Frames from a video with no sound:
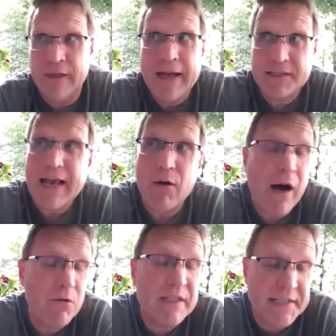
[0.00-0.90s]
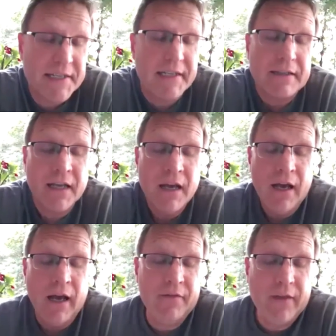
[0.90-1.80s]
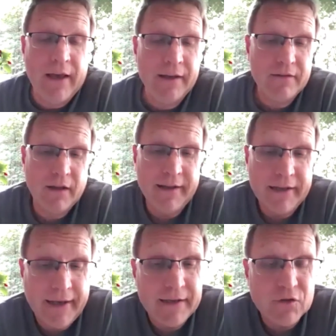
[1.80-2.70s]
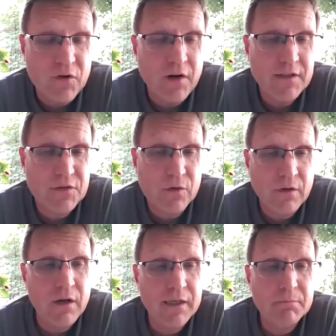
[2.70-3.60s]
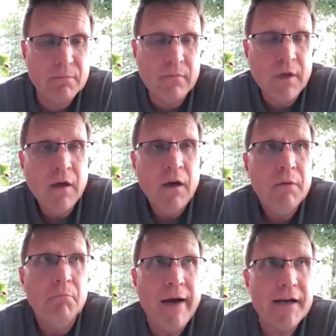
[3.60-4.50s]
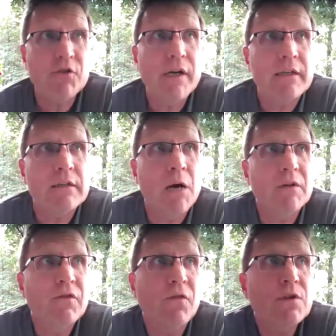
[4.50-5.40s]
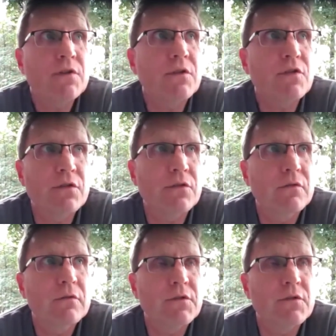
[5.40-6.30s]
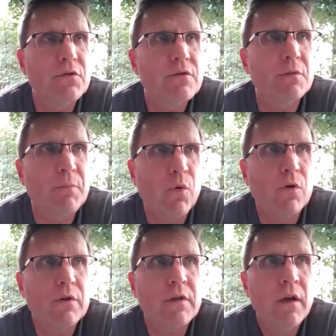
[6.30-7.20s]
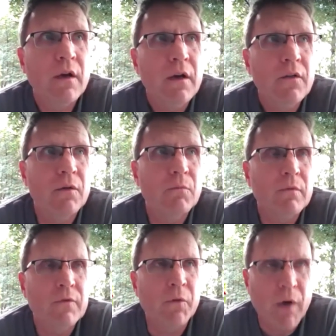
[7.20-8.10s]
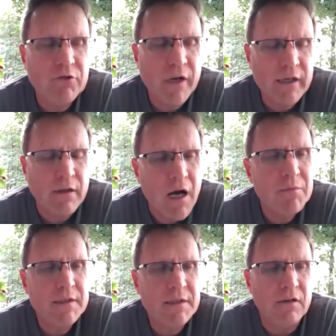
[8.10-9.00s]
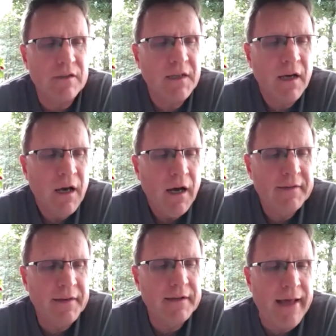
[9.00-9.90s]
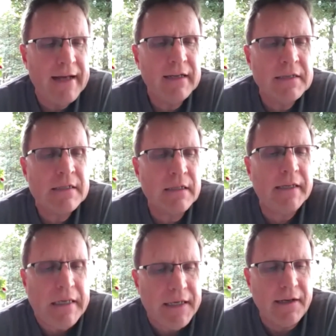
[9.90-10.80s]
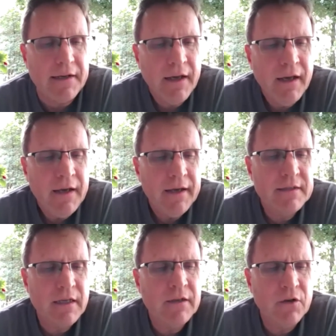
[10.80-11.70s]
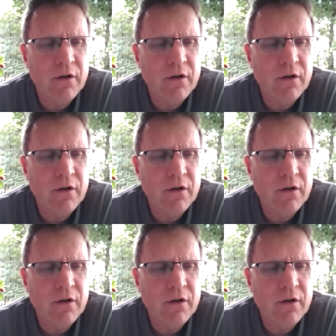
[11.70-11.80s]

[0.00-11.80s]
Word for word: that's how I would see it, and and and again, trying to align macroeconomic forces to to support the the microeconomics of it. I think that is the key is